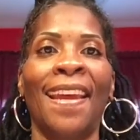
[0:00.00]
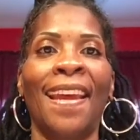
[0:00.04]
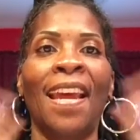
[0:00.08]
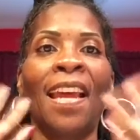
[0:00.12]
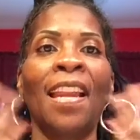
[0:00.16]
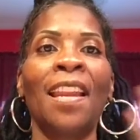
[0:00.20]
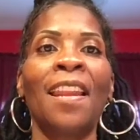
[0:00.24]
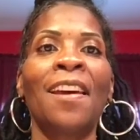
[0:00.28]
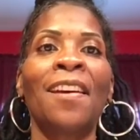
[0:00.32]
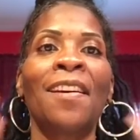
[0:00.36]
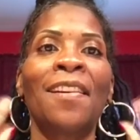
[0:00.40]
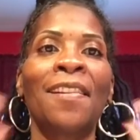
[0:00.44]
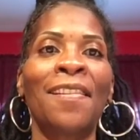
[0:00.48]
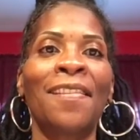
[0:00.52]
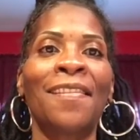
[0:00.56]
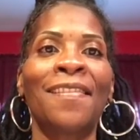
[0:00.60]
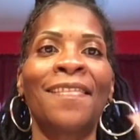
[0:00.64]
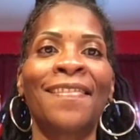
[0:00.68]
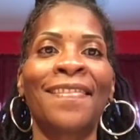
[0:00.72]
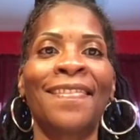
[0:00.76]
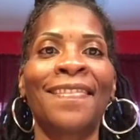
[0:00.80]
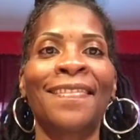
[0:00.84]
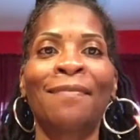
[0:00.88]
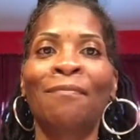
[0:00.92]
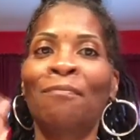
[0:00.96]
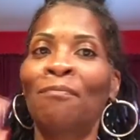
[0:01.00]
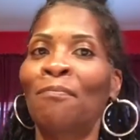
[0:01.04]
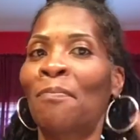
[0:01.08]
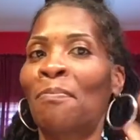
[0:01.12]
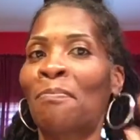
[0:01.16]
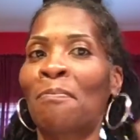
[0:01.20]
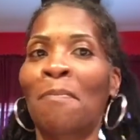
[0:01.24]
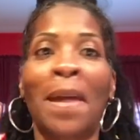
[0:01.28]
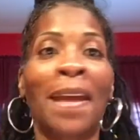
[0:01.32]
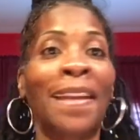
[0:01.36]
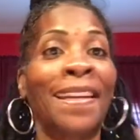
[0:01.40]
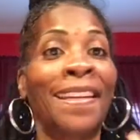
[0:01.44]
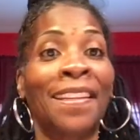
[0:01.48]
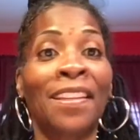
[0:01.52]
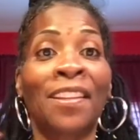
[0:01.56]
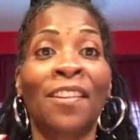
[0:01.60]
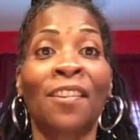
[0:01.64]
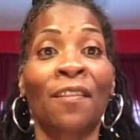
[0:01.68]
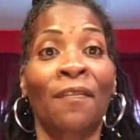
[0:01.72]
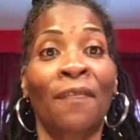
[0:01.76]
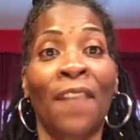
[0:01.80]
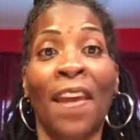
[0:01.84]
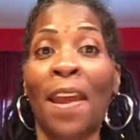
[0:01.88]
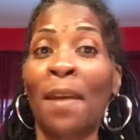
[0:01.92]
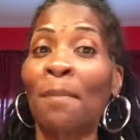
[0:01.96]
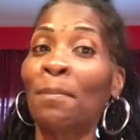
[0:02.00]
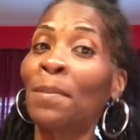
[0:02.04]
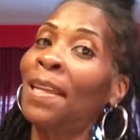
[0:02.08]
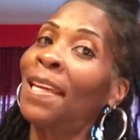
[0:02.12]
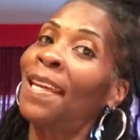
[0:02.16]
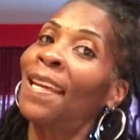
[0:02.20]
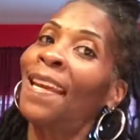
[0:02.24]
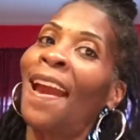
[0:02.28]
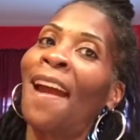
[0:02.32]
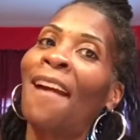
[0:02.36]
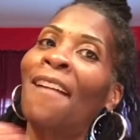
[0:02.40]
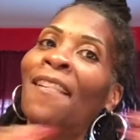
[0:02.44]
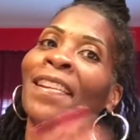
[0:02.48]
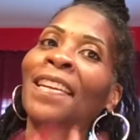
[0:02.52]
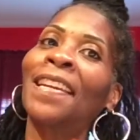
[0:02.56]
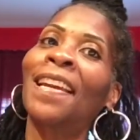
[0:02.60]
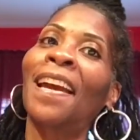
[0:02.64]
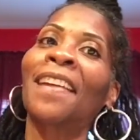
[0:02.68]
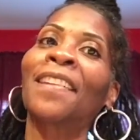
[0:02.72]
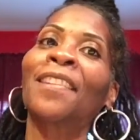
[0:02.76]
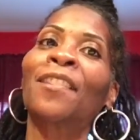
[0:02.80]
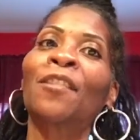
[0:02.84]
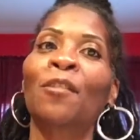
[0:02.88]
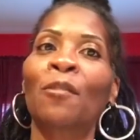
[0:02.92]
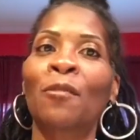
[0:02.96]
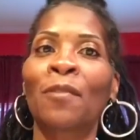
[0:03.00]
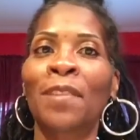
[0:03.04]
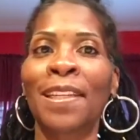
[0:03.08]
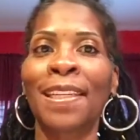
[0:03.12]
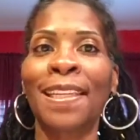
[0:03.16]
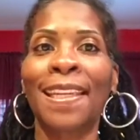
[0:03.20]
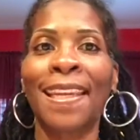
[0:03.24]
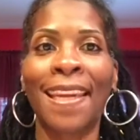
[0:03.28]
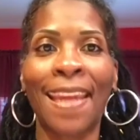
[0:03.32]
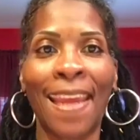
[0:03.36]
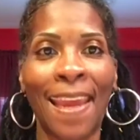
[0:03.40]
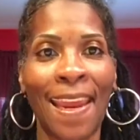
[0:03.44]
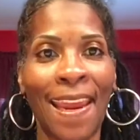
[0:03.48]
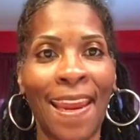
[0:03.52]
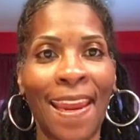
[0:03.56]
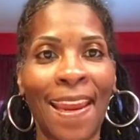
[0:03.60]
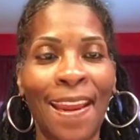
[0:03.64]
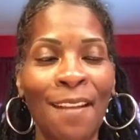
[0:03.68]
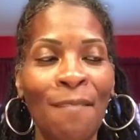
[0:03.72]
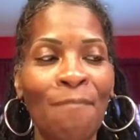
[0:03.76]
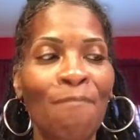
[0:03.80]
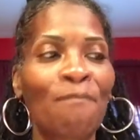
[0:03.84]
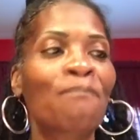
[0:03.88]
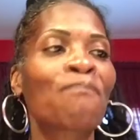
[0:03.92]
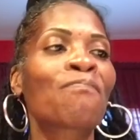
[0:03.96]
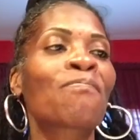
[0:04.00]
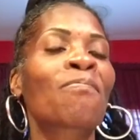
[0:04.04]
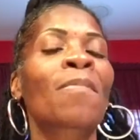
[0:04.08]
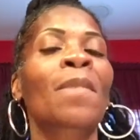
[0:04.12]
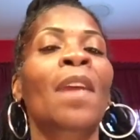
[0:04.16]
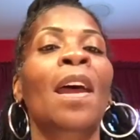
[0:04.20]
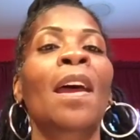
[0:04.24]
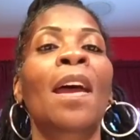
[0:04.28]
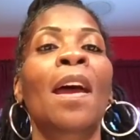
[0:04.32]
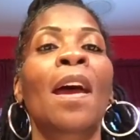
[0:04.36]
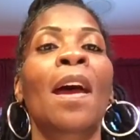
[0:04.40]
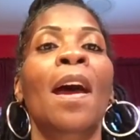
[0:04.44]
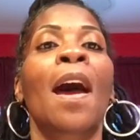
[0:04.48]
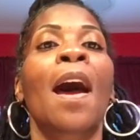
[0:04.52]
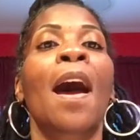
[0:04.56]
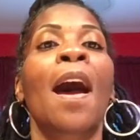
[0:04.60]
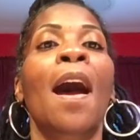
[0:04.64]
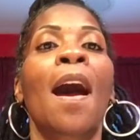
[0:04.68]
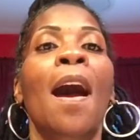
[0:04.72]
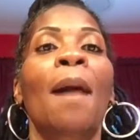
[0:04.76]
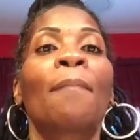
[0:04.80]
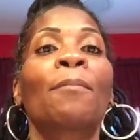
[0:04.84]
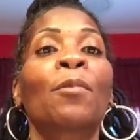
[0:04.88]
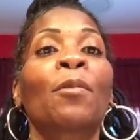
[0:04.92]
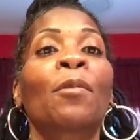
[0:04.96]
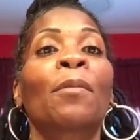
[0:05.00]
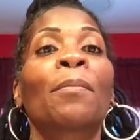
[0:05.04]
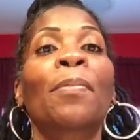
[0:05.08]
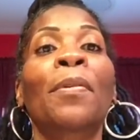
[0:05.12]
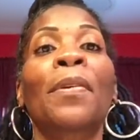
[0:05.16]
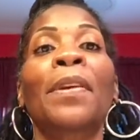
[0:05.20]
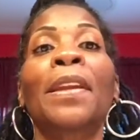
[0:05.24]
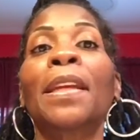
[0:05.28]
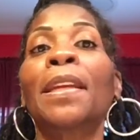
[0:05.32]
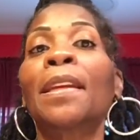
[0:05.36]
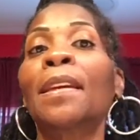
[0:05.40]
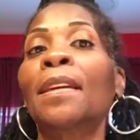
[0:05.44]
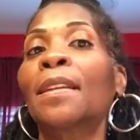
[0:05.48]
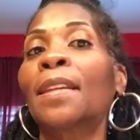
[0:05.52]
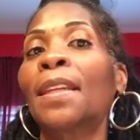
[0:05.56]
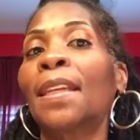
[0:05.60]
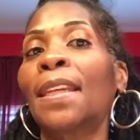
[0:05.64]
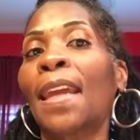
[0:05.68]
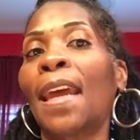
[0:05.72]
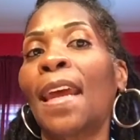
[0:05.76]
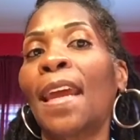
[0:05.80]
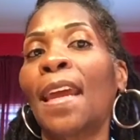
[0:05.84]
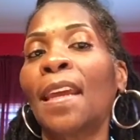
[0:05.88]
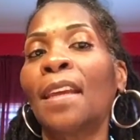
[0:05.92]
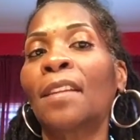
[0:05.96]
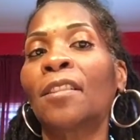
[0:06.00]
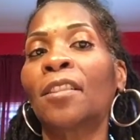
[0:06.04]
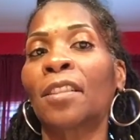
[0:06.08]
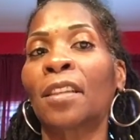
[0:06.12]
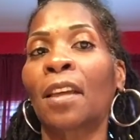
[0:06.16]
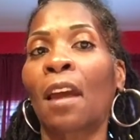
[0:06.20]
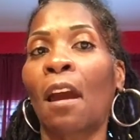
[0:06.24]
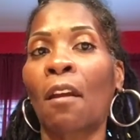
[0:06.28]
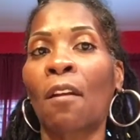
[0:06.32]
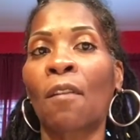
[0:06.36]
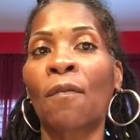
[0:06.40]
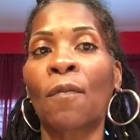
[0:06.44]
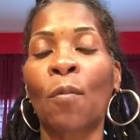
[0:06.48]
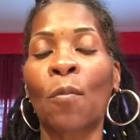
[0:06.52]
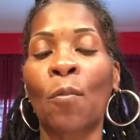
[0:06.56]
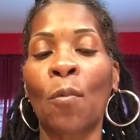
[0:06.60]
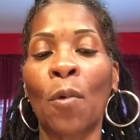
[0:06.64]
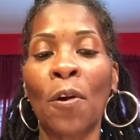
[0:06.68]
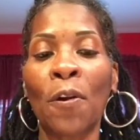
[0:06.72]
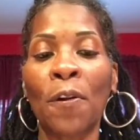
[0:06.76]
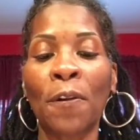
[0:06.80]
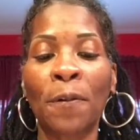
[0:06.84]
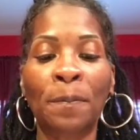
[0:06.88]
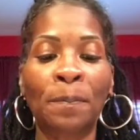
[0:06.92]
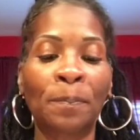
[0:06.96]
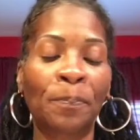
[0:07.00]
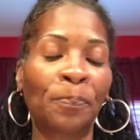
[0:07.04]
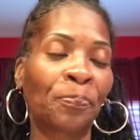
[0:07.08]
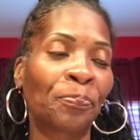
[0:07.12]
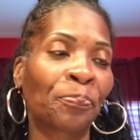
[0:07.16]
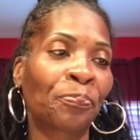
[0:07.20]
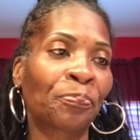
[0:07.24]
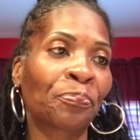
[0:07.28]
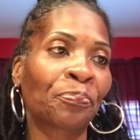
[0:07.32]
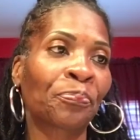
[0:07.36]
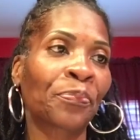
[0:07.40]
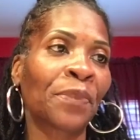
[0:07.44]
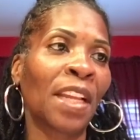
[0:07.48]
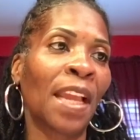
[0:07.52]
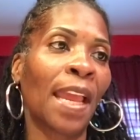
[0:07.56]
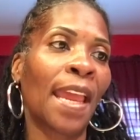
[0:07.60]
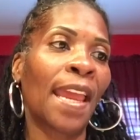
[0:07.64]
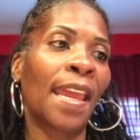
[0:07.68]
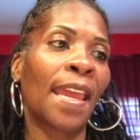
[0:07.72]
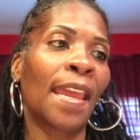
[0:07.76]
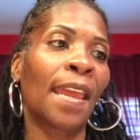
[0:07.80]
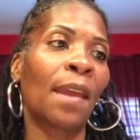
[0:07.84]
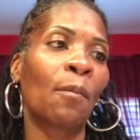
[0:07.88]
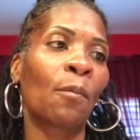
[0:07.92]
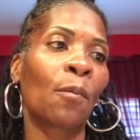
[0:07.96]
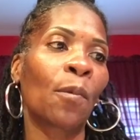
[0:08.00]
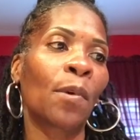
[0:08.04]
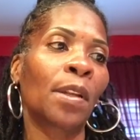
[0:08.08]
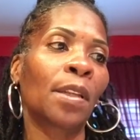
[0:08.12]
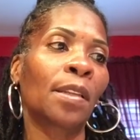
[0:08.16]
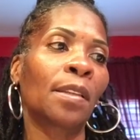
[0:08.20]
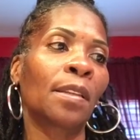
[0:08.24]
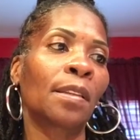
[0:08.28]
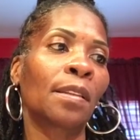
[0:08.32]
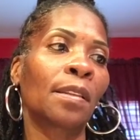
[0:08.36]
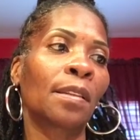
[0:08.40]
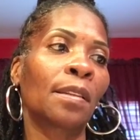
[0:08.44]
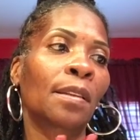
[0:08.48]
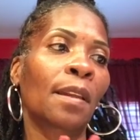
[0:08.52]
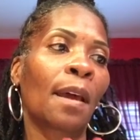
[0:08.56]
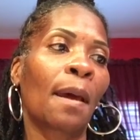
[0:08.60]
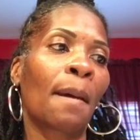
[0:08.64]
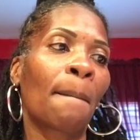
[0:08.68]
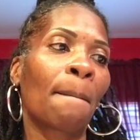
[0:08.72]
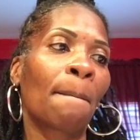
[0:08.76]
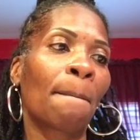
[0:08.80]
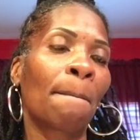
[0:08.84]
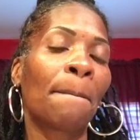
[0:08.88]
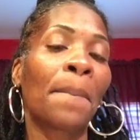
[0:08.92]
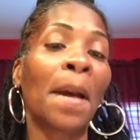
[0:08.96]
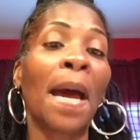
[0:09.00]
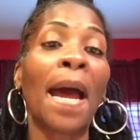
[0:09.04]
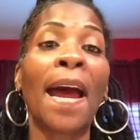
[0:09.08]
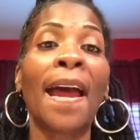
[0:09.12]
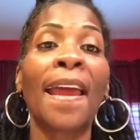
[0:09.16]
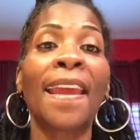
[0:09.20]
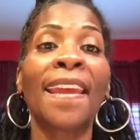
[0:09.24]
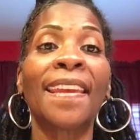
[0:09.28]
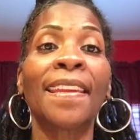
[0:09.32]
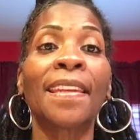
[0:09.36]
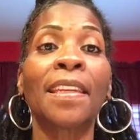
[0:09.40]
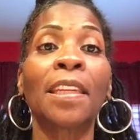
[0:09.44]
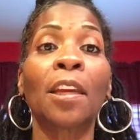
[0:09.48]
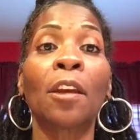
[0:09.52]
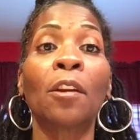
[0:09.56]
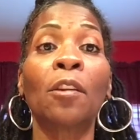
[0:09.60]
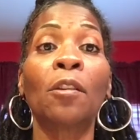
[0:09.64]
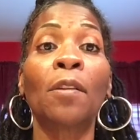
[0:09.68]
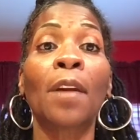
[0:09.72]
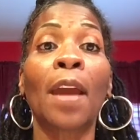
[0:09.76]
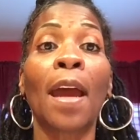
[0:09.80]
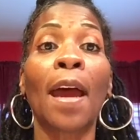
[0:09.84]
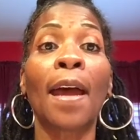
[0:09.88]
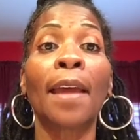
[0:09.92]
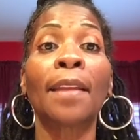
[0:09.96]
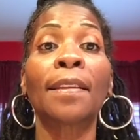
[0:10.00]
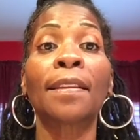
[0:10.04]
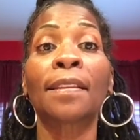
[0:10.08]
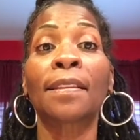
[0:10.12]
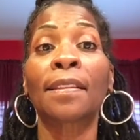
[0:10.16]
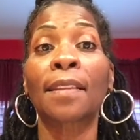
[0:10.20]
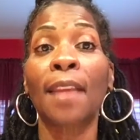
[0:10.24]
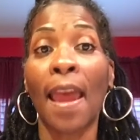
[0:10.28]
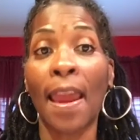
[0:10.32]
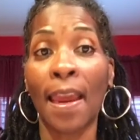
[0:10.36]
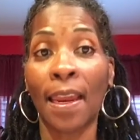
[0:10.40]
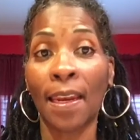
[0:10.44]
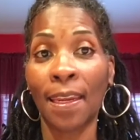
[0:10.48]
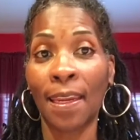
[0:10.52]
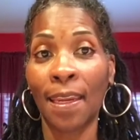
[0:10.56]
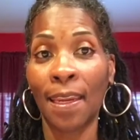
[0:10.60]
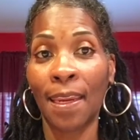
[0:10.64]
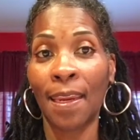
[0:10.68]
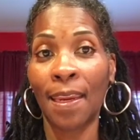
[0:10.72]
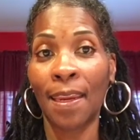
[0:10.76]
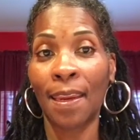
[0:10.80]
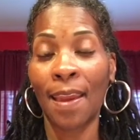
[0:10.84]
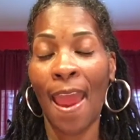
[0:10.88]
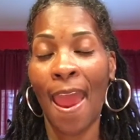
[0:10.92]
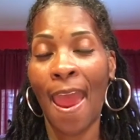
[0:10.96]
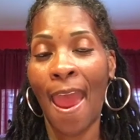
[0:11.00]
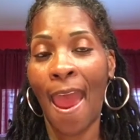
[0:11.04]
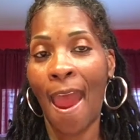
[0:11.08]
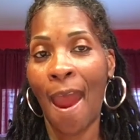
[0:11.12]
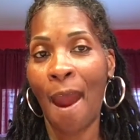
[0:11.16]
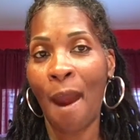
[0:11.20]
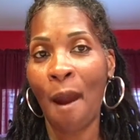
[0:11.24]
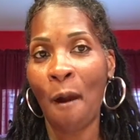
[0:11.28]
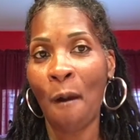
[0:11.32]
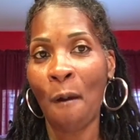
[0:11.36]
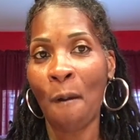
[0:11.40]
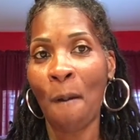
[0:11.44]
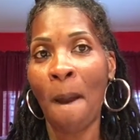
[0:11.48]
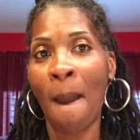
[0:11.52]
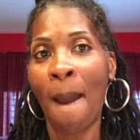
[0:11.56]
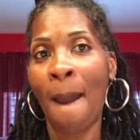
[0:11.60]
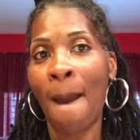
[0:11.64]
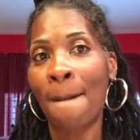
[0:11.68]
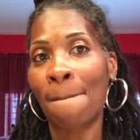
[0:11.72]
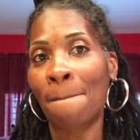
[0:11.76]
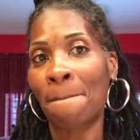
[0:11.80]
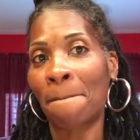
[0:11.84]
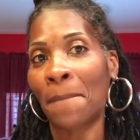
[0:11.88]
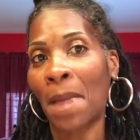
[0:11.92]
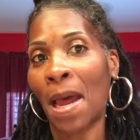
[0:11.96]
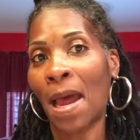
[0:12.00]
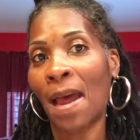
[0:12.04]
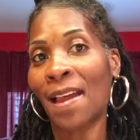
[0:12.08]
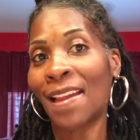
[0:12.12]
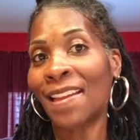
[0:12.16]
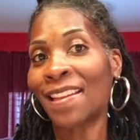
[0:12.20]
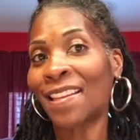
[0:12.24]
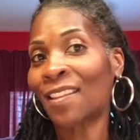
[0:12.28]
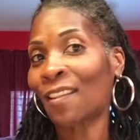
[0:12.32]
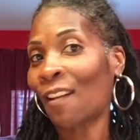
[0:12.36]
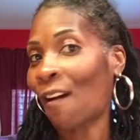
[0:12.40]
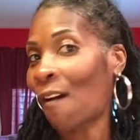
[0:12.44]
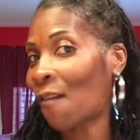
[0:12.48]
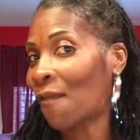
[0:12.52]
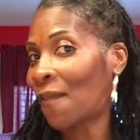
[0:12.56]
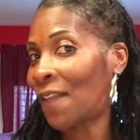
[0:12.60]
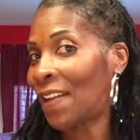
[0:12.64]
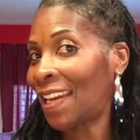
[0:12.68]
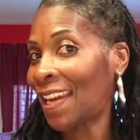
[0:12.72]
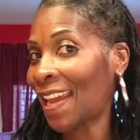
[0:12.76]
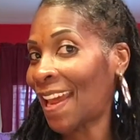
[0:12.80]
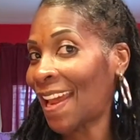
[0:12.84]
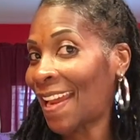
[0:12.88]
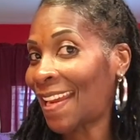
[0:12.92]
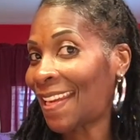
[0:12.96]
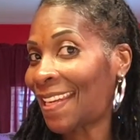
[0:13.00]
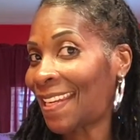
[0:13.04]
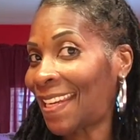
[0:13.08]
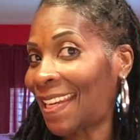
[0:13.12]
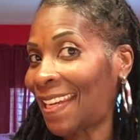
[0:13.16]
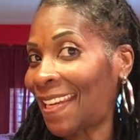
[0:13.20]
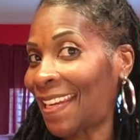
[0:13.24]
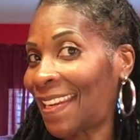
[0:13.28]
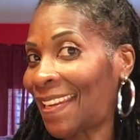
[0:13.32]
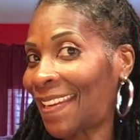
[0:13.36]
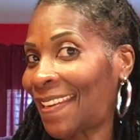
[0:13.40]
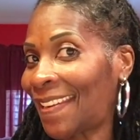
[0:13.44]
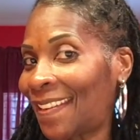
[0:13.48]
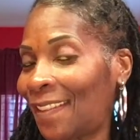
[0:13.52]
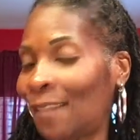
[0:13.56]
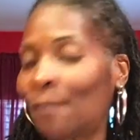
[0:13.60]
Hello, my denture family. How are you guys doing today? I'm doing pretty good today. Just got off from work and wanted to stop by and tell you guys exactly how my soft reline did.